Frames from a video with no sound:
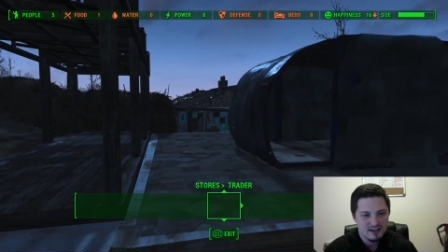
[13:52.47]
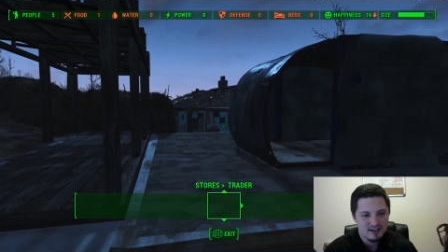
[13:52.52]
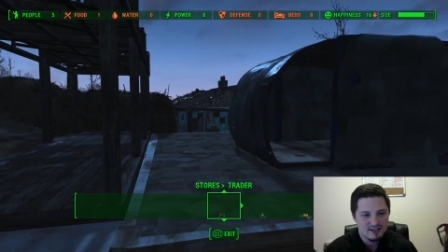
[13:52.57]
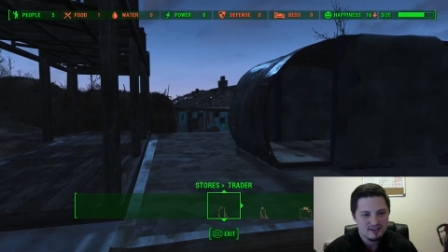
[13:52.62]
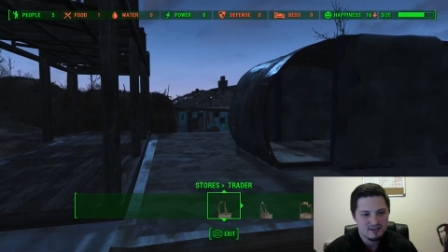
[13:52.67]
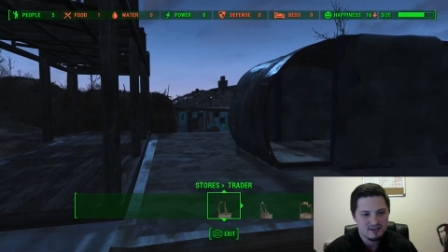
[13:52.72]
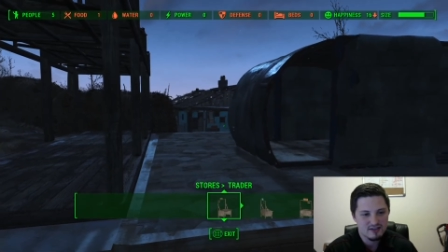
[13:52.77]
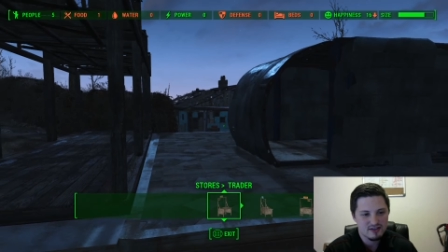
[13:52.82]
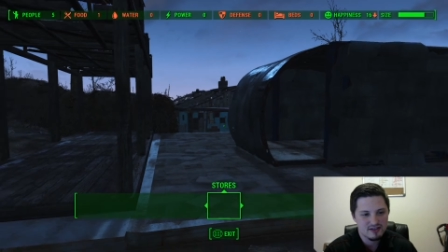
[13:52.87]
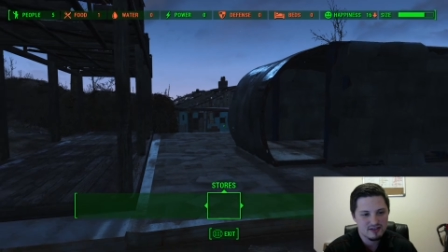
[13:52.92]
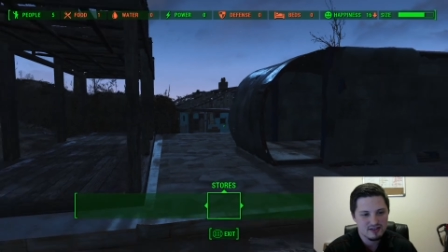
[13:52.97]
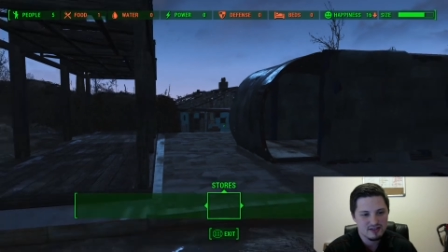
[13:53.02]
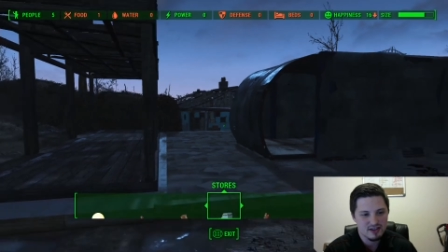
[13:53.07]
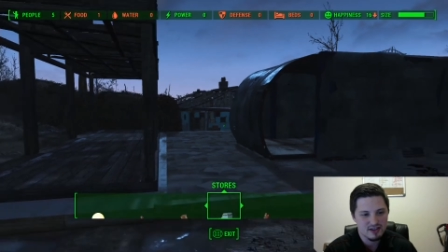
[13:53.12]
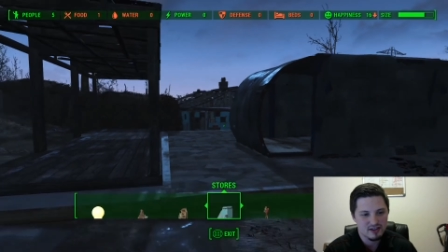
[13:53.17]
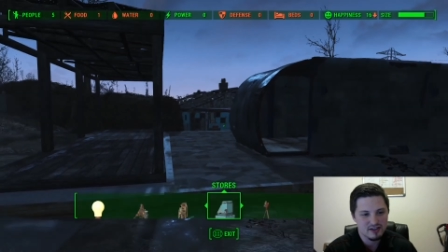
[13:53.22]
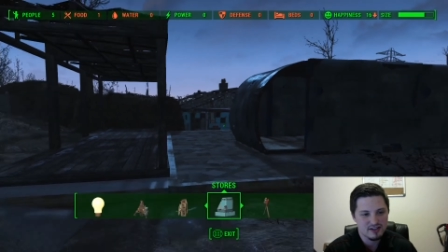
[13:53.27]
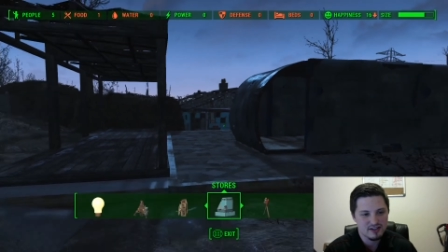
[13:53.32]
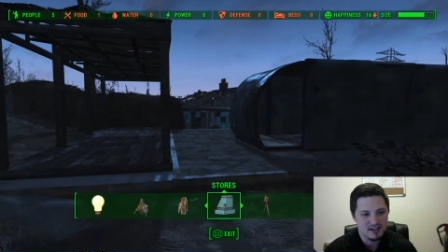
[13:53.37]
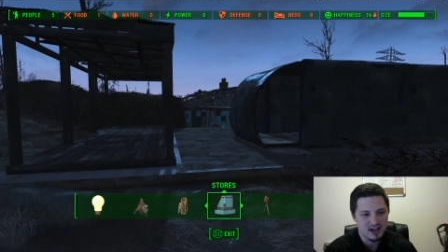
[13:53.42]
So there's just
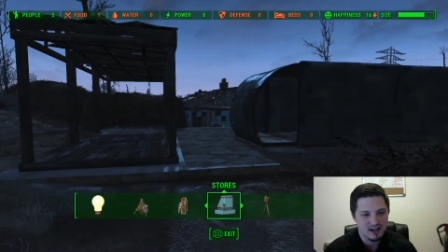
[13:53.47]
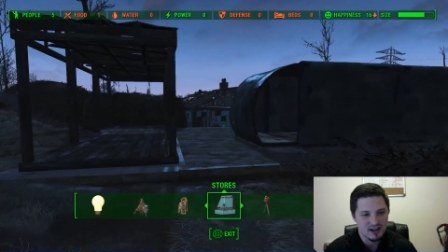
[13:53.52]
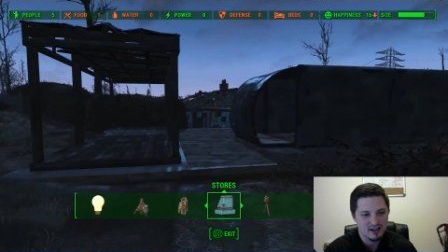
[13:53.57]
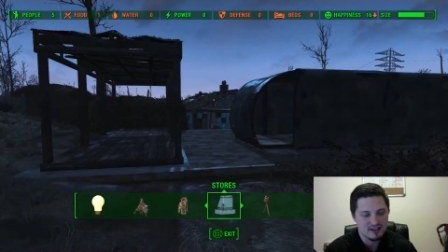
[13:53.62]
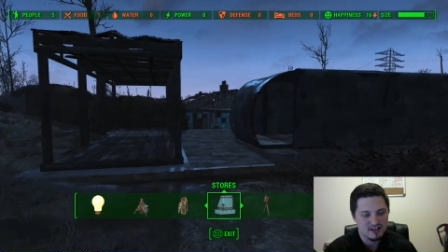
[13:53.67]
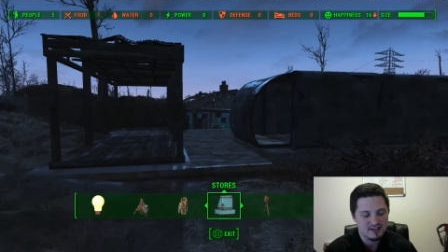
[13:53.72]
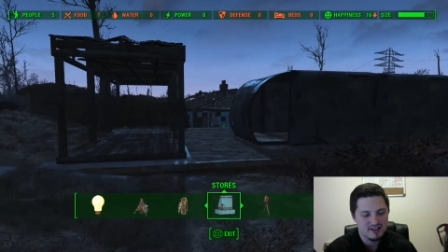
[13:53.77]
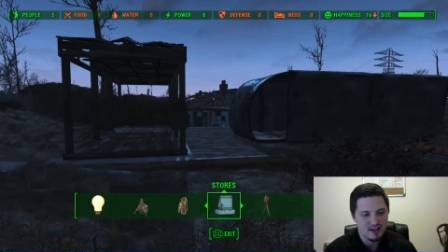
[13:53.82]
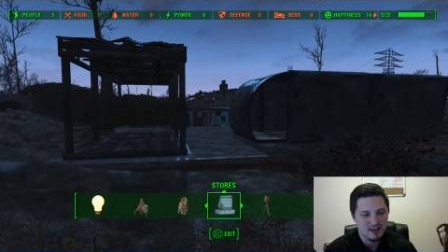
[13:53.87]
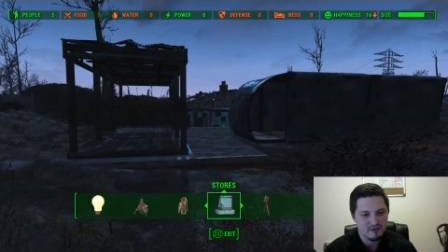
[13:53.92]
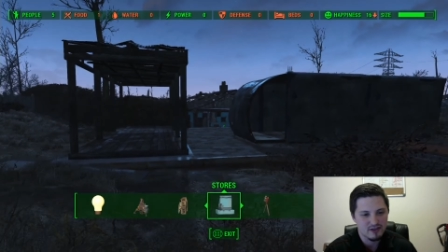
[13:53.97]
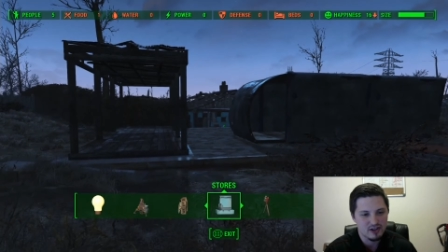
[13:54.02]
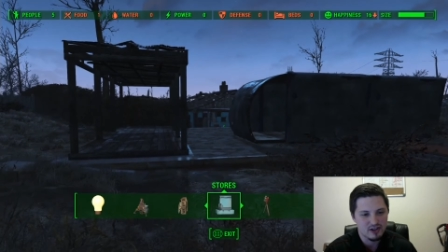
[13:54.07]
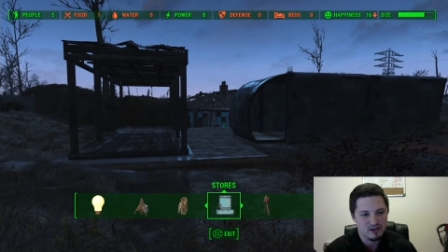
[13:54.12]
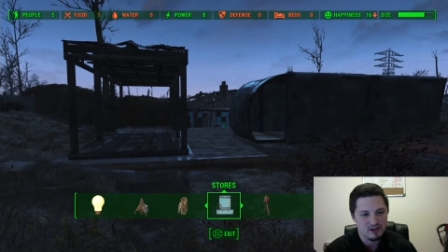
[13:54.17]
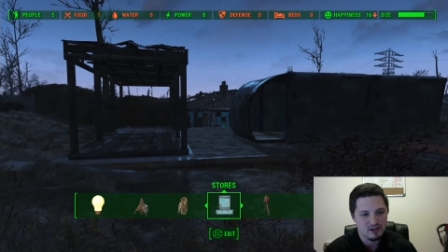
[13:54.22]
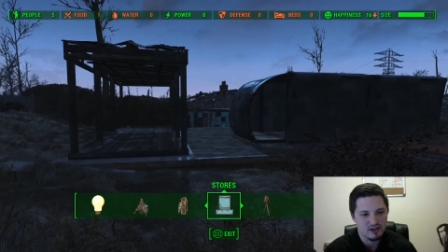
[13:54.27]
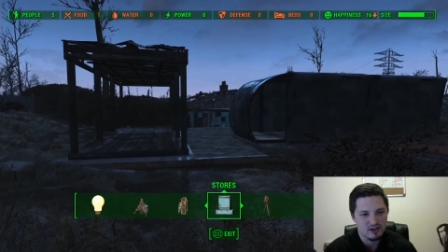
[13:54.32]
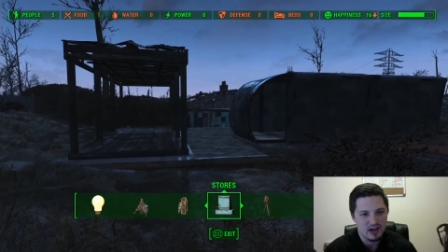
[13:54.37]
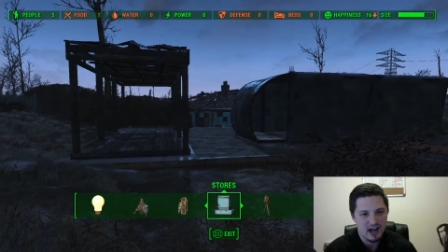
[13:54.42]
all this kind of stuff that you
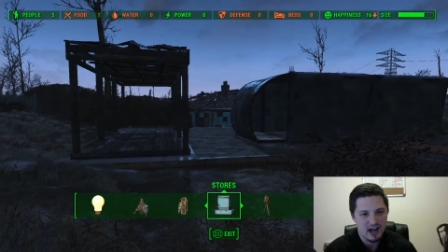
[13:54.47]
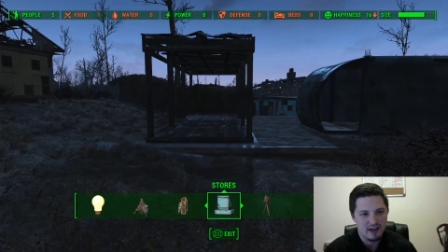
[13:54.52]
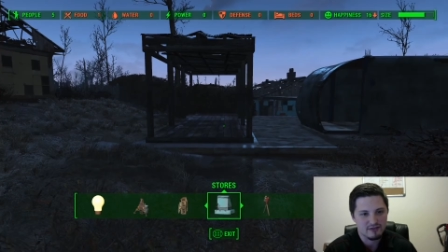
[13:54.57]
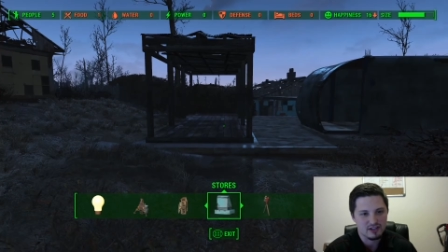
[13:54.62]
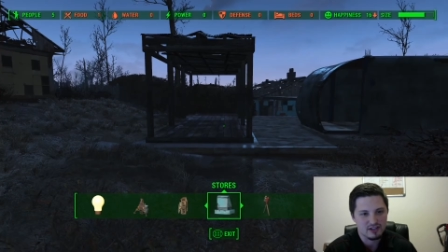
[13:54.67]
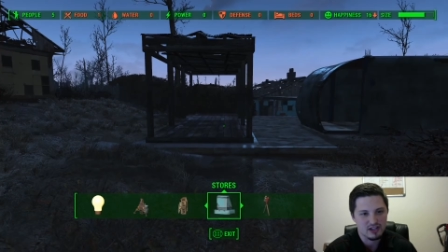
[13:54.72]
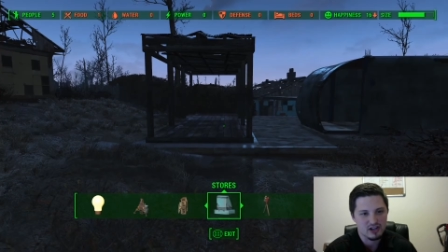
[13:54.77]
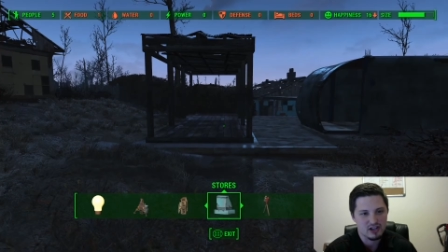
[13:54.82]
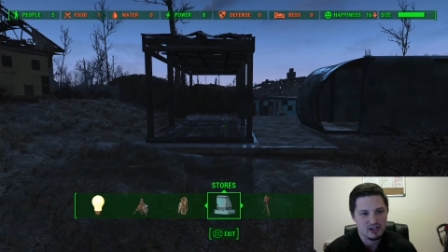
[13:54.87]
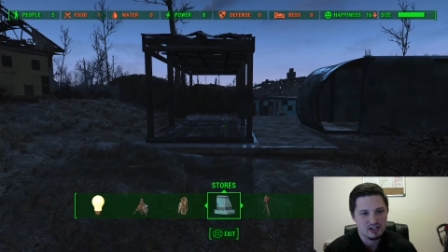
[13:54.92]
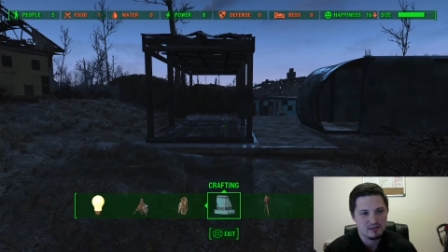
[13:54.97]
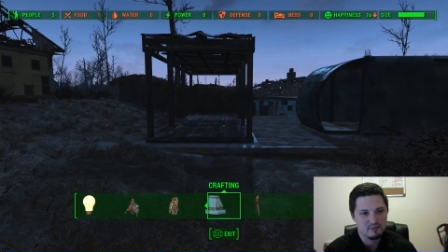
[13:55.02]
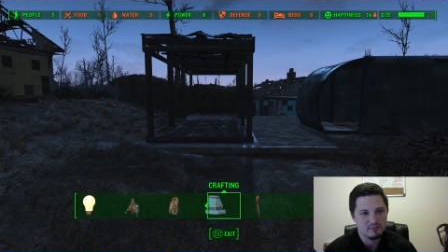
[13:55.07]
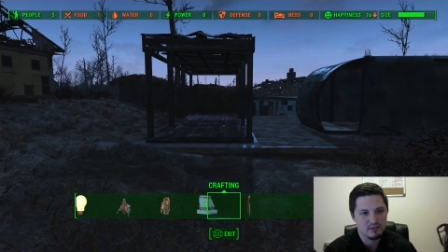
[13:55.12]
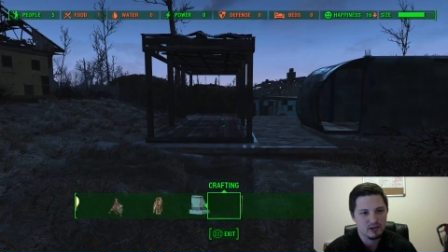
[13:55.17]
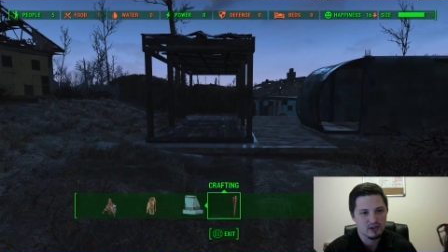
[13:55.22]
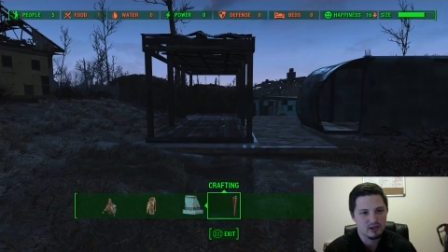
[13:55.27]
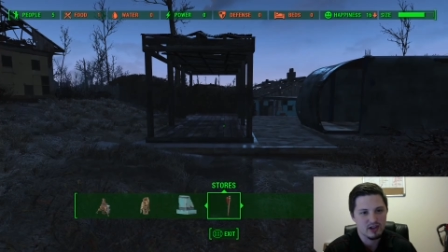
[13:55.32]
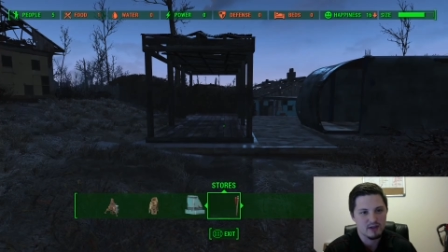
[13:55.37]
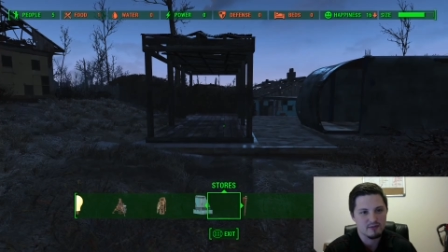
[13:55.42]
can craft, and you get to
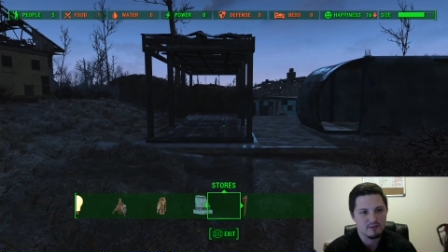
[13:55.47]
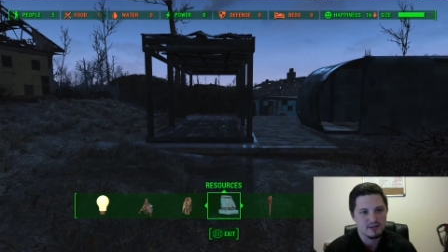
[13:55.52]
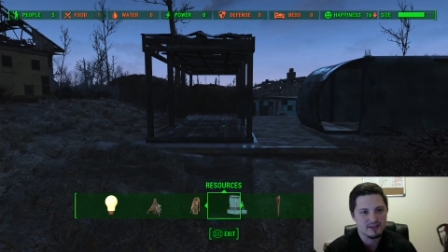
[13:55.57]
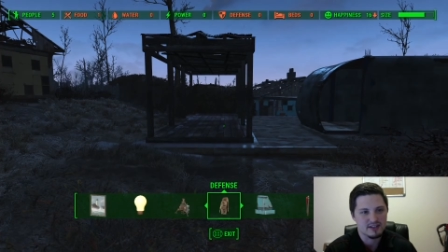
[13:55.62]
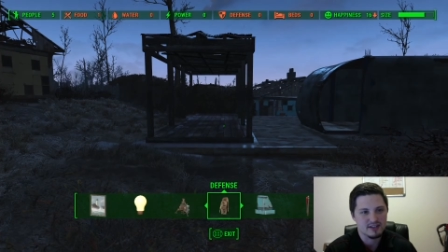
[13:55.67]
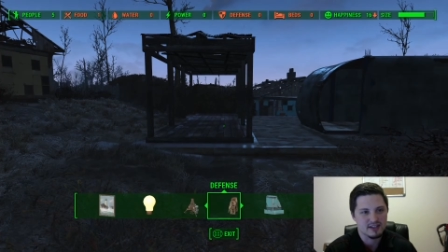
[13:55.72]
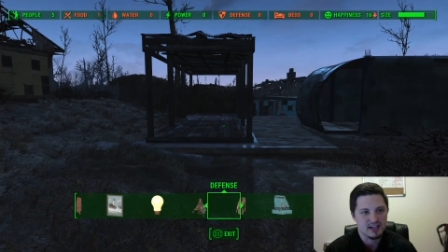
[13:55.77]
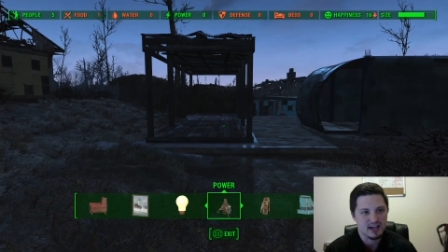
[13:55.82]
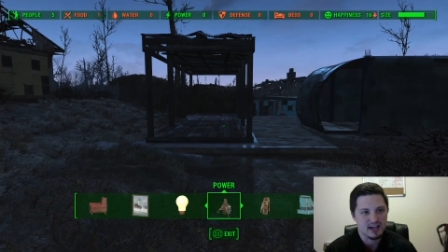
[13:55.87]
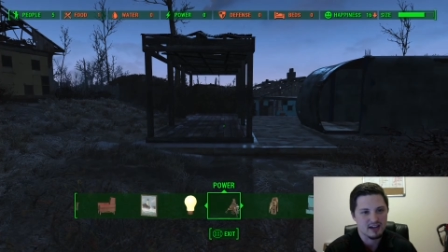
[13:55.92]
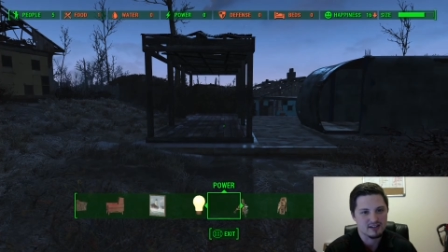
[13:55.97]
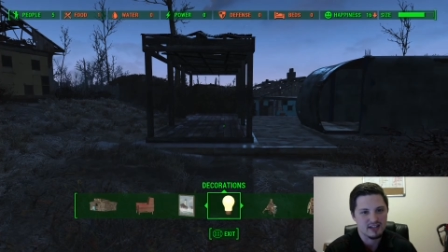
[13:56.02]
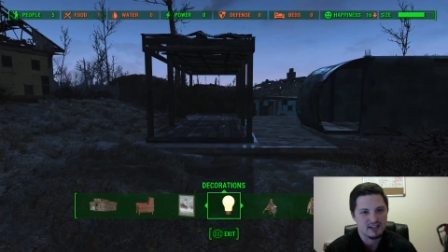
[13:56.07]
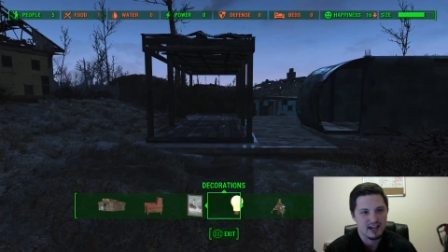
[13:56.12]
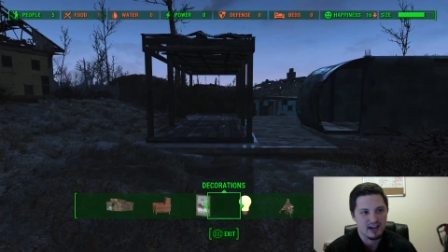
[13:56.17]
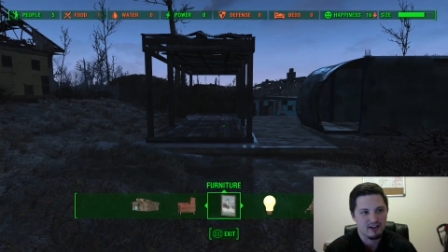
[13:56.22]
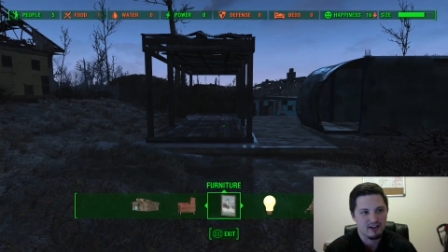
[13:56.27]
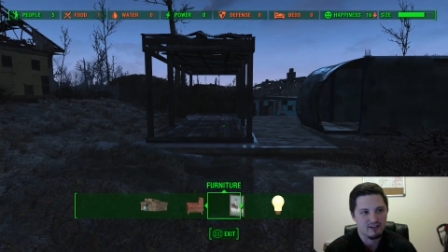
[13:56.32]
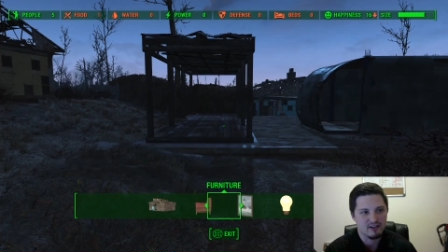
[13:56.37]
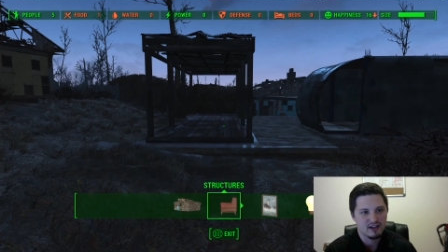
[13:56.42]
build up this entire
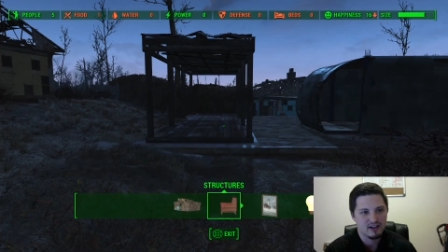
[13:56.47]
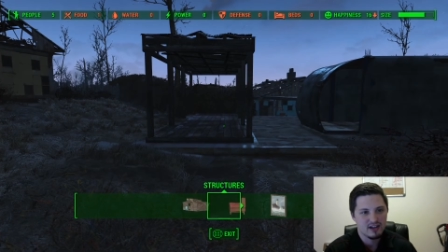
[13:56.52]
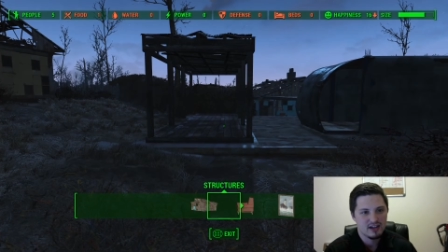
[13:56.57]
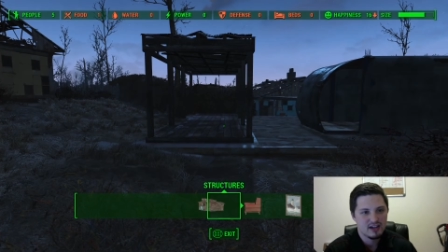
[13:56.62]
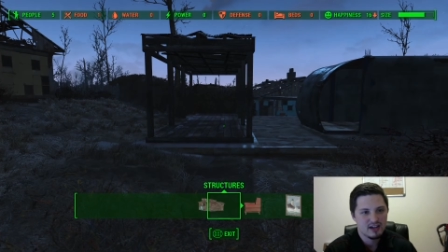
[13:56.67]
town.